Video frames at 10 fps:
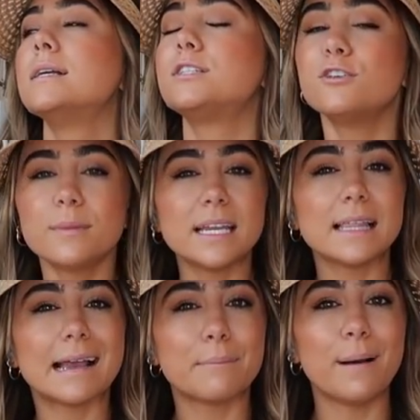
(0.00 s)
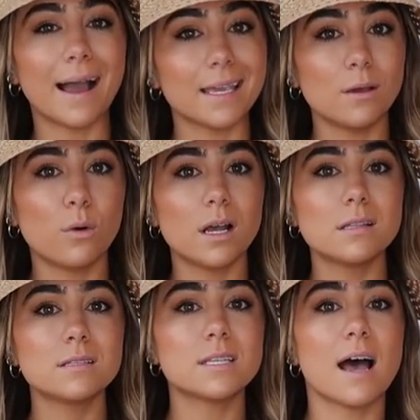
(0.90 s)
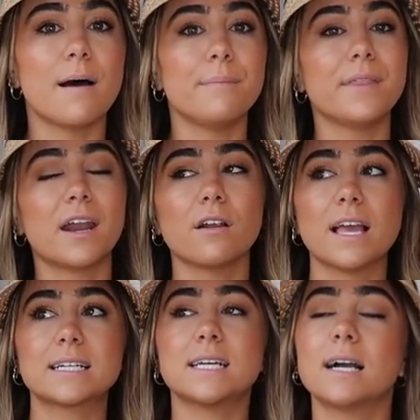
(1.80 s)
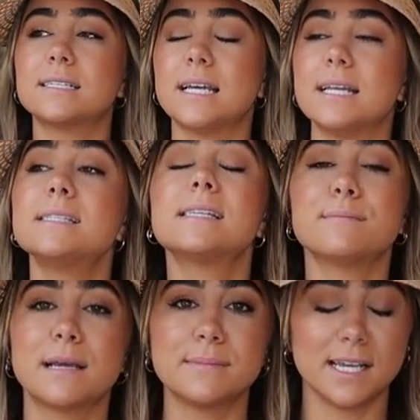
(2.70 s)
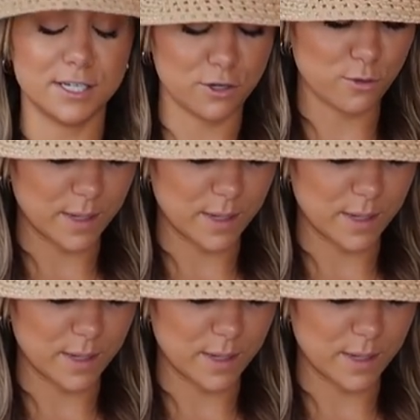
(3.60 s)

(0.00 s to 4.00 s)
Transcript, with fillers: too many like baggy ones um, that are like tucked in. Sometimes I do,